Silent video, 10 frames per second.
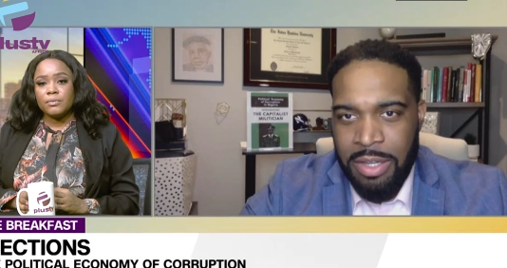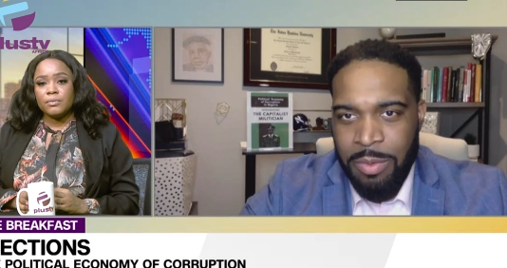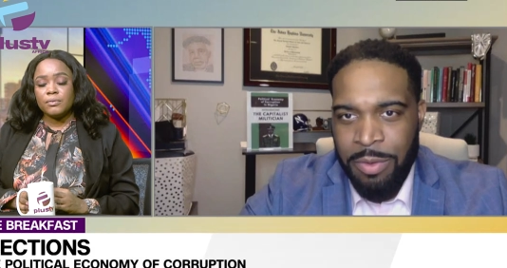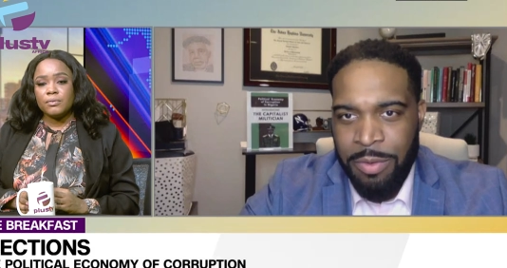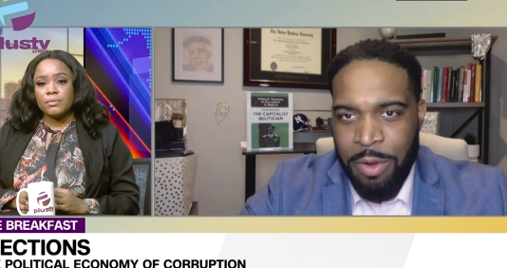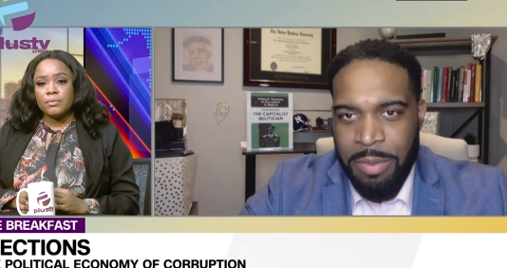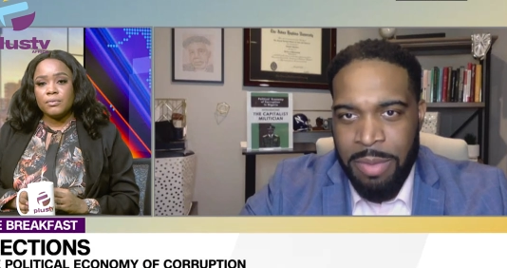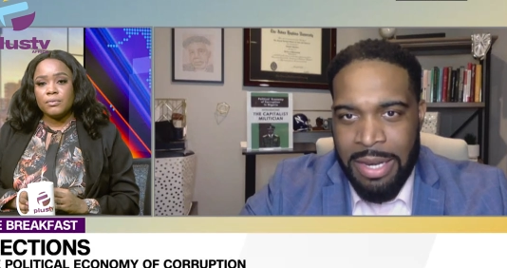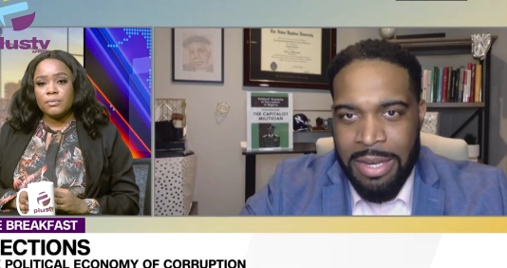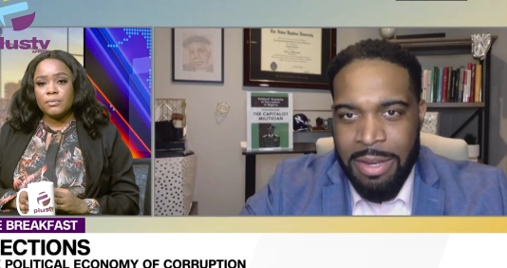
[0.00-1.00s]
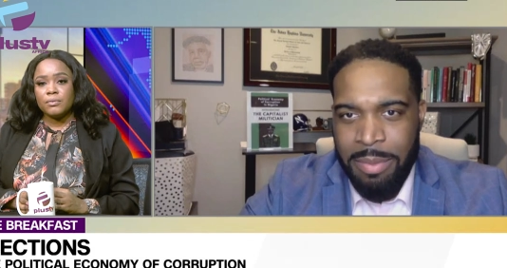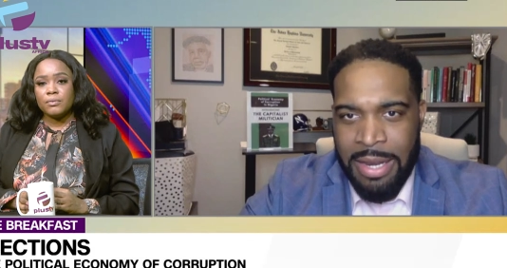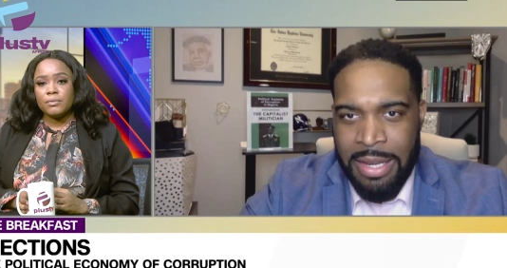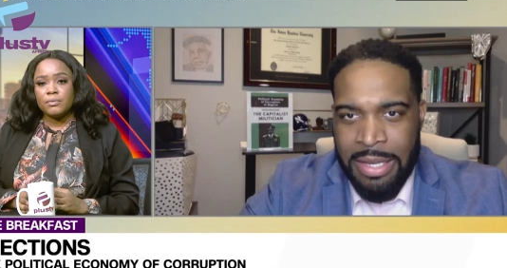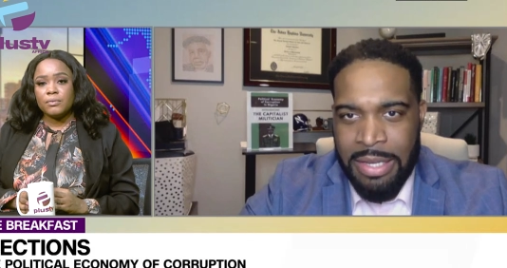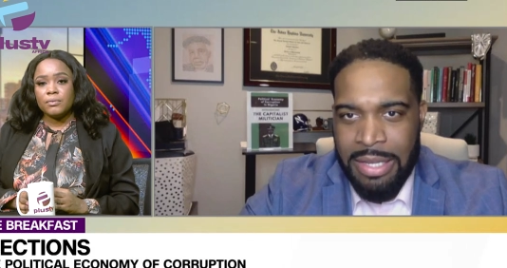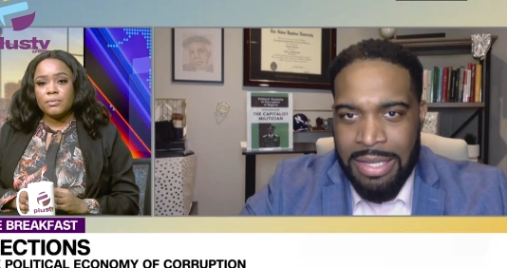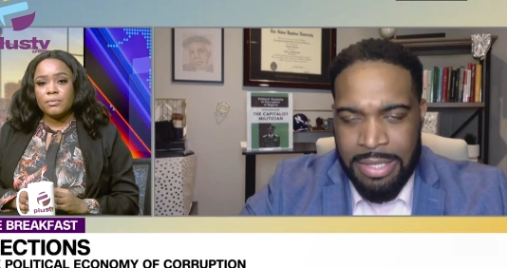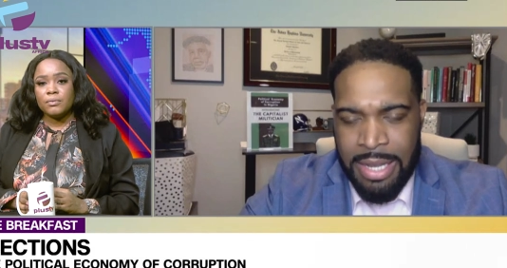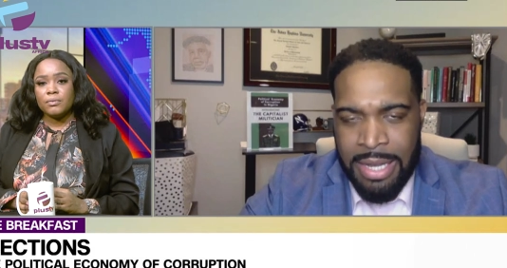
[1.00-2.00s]
Speaker 1: We've only been independent
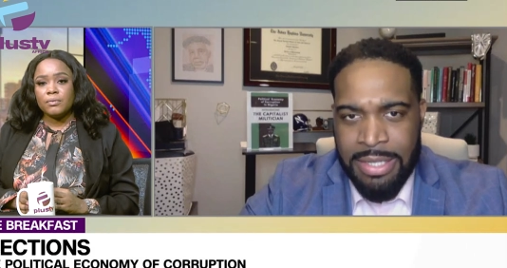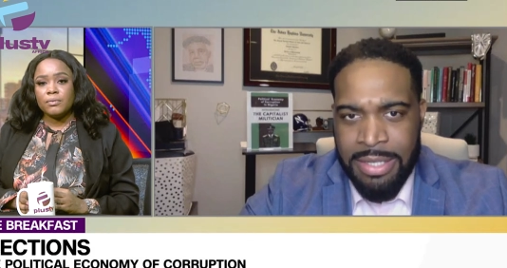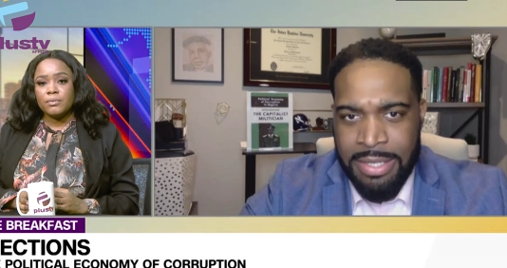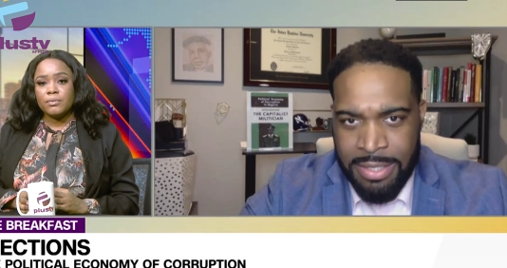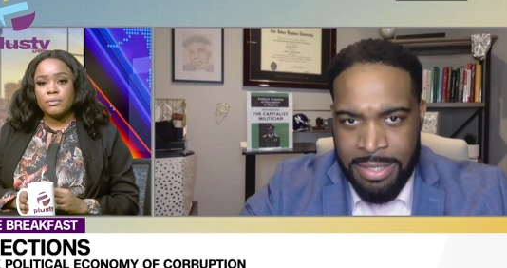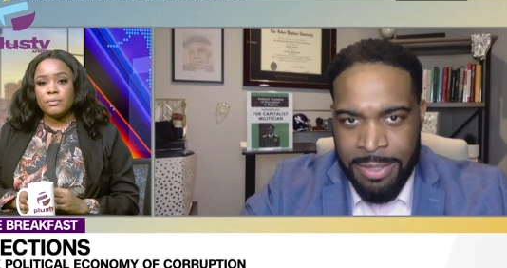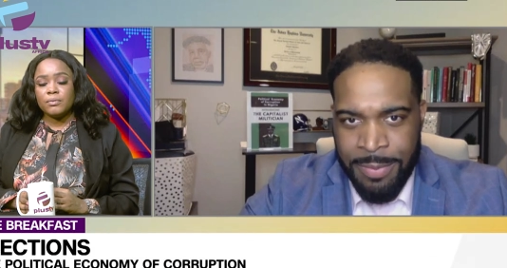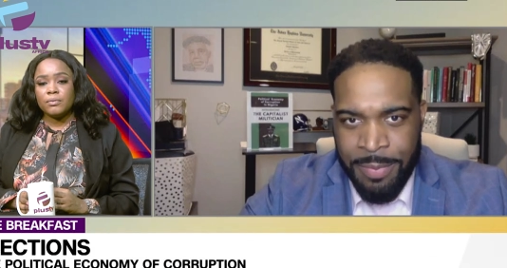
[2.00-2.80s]
since nineteen sixty.